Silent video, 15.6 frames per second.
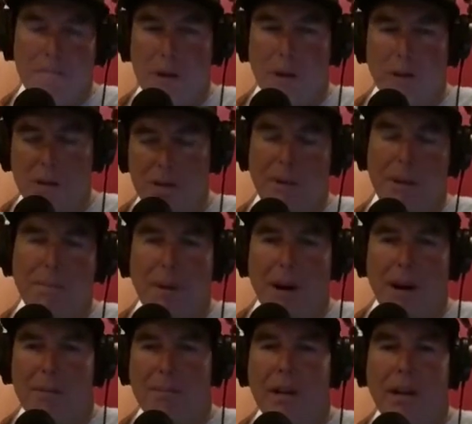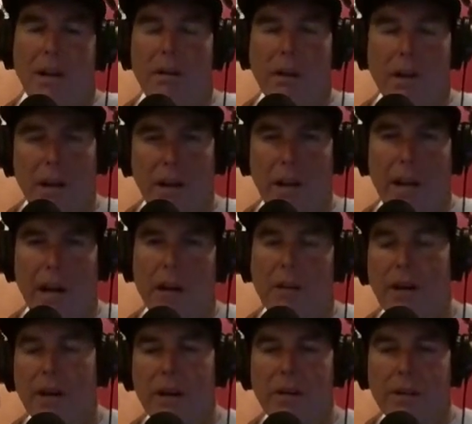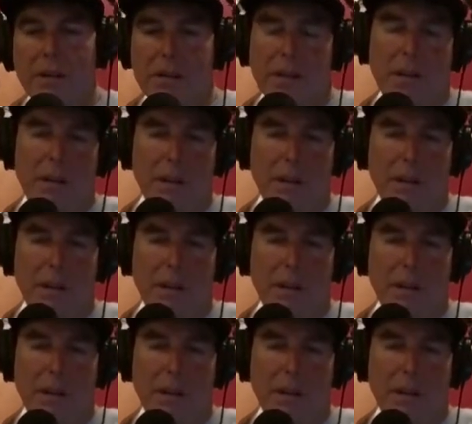built to be bottomed out. And how do I know this?